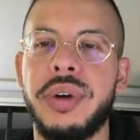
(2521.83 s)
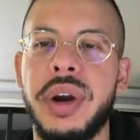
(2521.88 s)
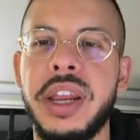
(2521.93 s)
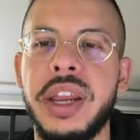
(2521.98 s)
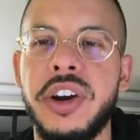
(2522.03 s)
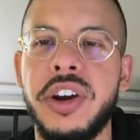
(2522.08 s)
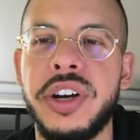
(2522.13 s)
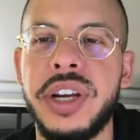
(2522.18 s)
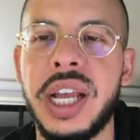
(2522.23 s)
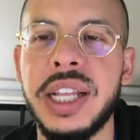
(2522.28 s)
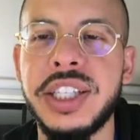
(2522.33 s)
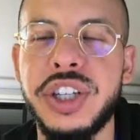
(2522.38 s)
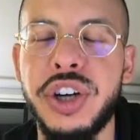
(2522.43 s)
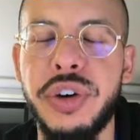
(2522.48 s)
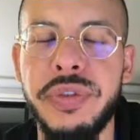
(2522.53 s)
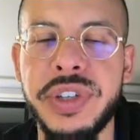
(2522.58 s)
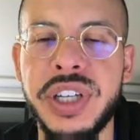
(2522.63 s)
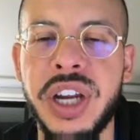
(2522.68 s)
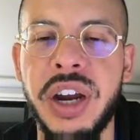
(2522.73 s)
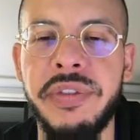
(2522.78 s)
Your debt service
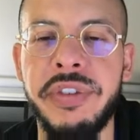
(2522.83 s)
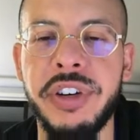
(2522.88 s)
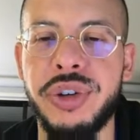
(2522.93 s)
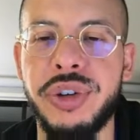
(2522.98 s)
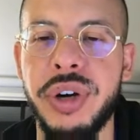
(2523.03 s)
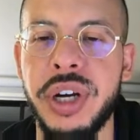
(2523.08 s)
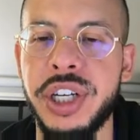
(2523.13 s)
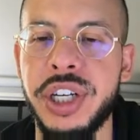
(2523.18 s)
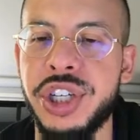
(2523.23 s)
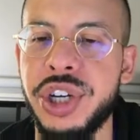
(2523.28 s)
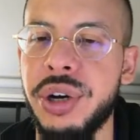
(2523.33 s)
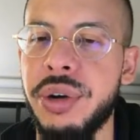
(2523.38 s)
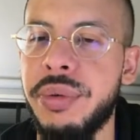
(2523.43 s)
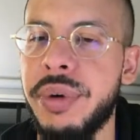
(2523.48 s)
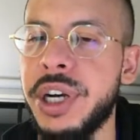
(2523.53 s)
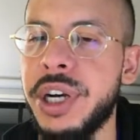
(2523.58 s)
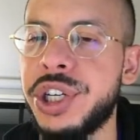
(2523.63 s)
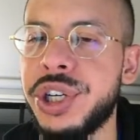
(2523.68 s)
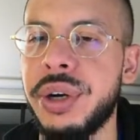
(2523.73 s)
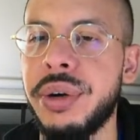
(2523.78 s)
coverage
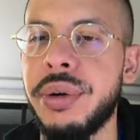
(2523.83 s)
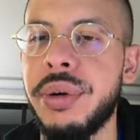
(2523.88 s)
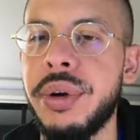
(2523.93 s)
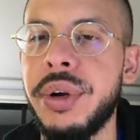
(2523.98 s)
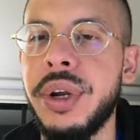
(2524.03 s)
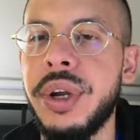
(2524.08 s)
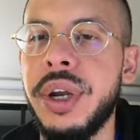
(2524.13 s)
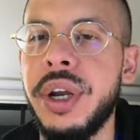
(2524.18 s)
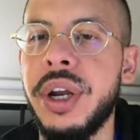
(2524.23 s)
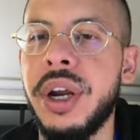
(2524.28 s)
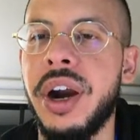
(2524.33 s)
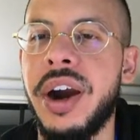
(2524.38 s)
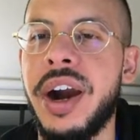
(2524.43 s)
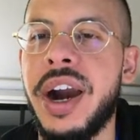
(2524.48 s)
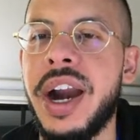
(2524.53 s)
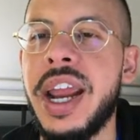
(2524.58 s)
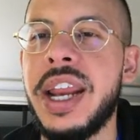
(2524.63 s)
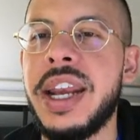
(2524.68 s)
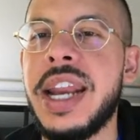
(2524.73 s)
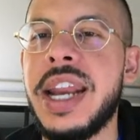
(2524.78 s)
ratio. All
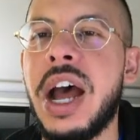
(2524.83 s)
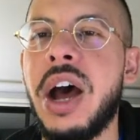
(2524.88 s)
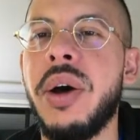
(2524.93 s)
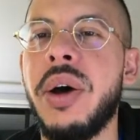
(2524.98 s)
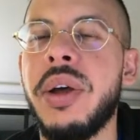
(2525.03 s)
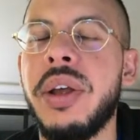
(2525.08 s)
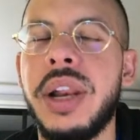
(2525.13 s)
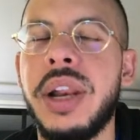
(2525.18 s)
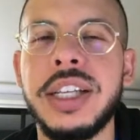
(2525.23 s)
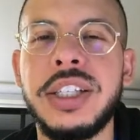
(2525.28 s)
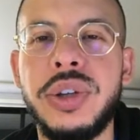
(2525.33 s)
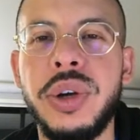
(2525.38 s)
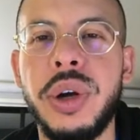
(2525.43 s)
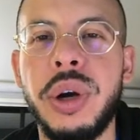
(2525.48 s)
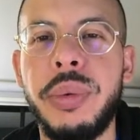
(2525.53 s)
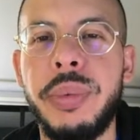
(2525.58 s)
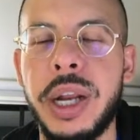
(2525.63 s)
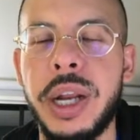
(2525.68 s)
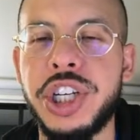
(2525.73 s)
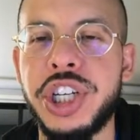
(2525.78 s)
right, now let's do a
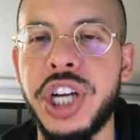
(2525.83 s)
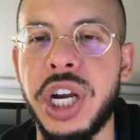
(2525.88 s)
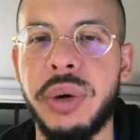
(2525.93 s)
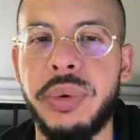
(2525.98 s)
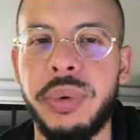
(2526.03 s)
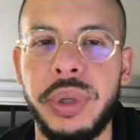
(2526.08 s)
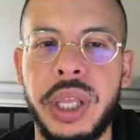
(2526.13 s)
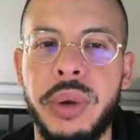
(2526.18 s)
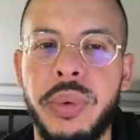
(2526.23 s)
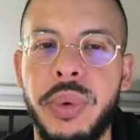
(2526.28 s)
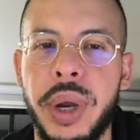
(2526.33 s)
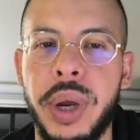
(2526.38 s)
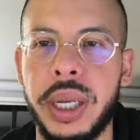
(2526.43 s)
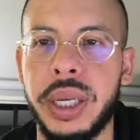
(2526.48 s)
rent check really quick.